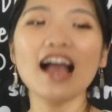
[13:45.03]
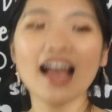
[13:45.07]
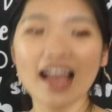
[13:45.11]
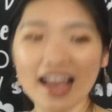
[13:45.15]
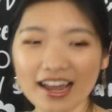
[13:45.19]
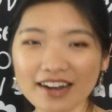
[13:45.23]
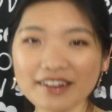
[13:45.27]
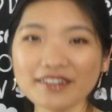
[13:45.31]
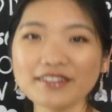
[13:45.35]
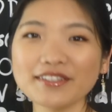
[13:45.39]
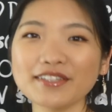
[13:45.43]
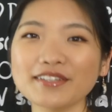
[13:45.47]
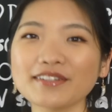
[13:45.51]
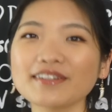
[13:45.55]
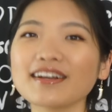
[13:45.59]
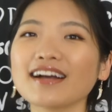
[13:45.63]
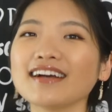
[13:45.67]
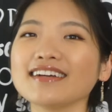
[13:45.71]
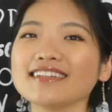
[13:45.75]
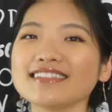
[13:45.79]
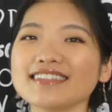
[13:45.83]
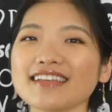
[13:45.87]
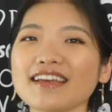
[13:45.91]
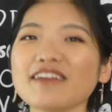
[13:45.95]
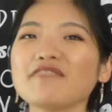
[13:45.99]
And I'll see you
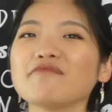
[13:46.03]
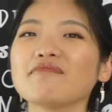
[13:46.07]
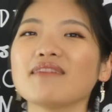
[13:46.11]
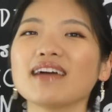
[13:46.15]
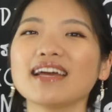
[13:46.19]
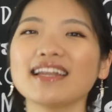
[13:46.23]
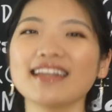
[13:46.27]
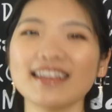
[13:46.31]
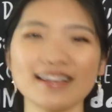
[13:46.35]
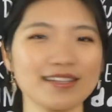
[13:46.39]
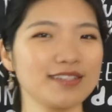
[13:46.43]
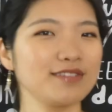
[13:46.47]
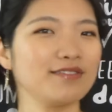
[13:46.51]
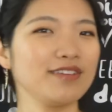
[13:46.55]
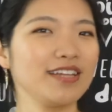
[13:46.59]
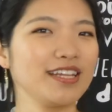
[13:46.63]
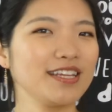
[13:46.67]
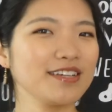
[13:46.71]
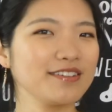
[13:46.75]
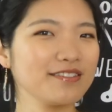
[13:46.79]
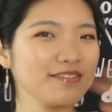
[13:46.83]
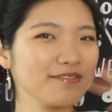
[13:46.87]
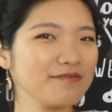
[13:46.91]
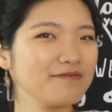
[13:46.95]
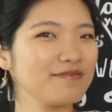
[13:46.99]
guys in my next
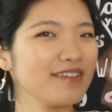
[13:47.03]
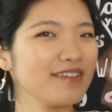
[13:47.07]
video.